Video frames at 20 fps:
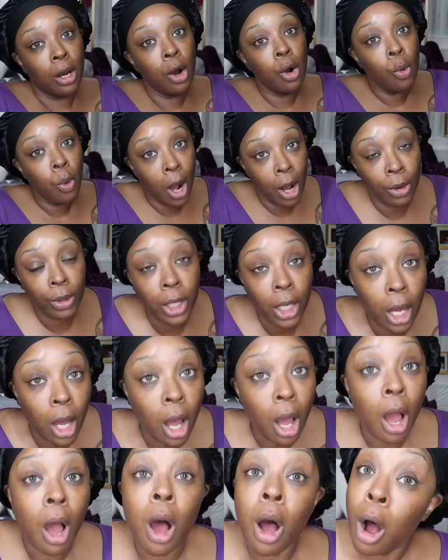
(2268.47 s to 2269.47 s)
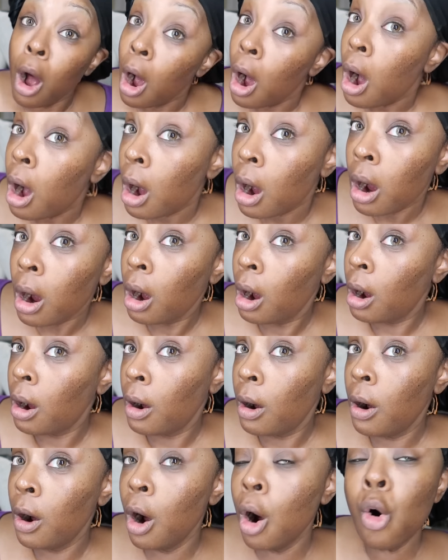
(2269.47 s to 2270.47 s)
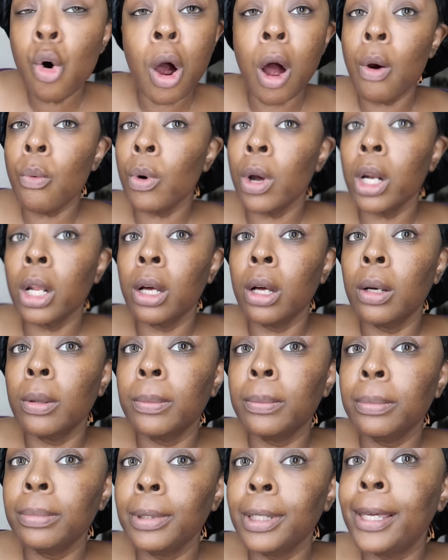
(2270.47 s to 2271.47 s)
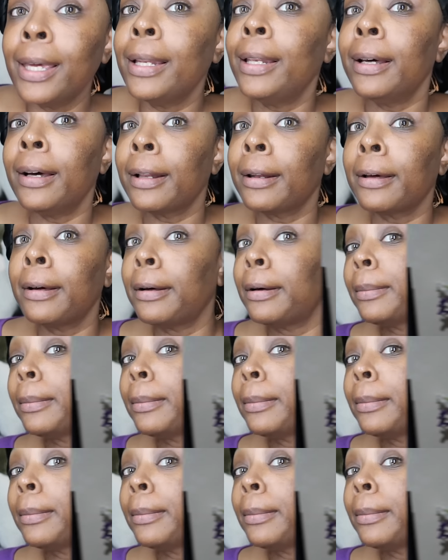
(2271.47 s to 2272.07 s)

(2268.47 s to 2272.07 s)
Who want it? Who gonna run up? Get done up?